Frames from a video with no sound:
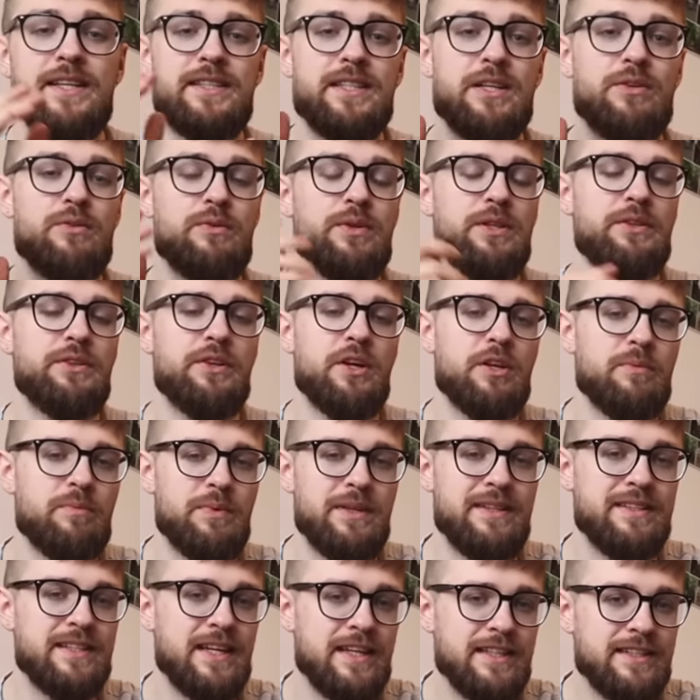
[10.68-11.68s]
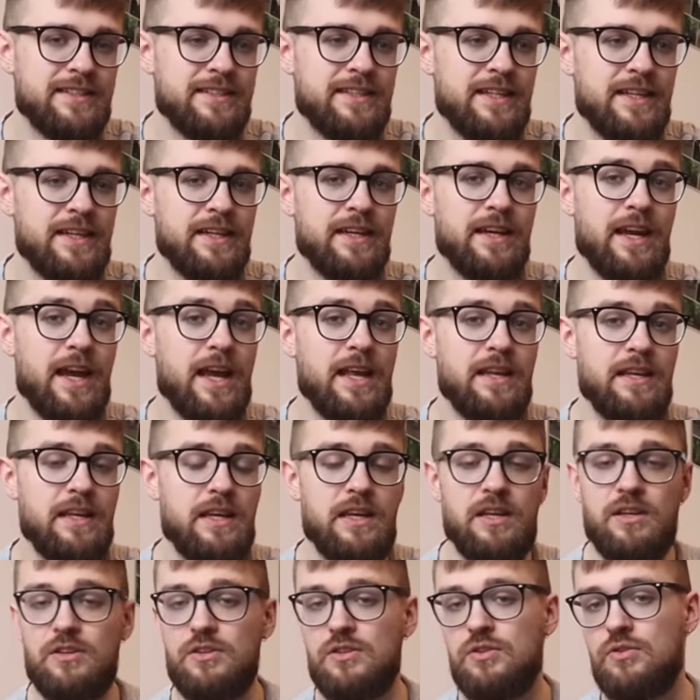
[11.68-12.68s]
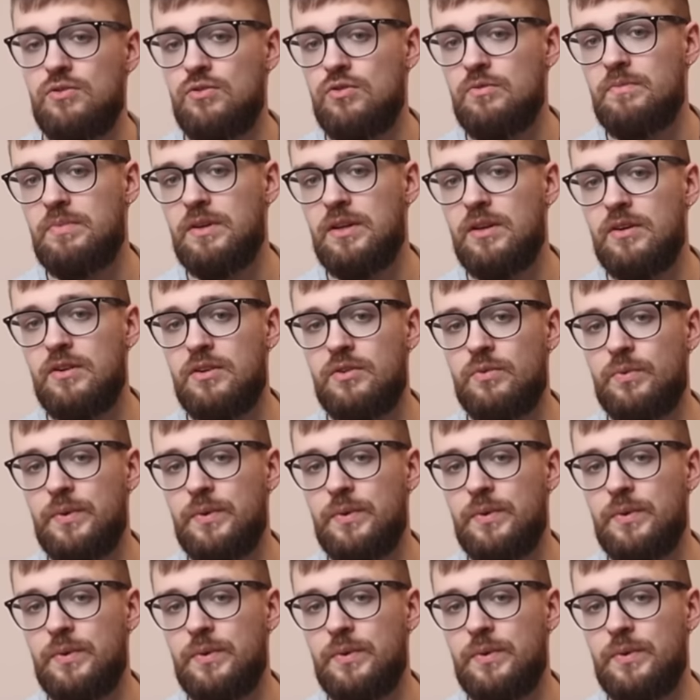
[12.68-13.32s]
As I will not be testing any new Begode